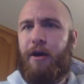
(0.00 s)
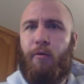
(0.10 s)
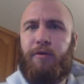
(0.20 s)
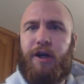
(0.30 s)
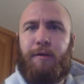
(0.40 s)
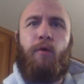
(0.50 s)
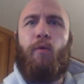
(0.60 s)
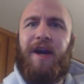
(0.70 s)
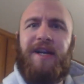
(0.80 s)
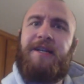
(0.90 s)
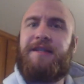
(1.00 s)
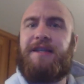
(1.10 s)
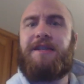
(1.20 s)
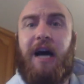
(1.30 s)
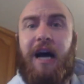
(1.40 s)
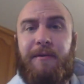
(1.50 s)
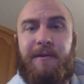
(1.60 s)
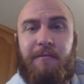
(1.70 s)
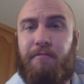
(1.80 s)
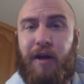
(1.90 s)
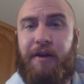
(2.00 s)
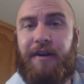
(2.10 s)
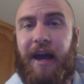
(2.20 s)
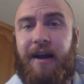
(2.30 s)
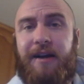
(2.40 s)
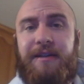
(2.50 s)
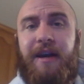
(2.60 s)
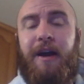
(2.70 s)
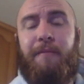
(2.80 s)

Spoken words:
We're talking about white instant commons from Planar Chaos,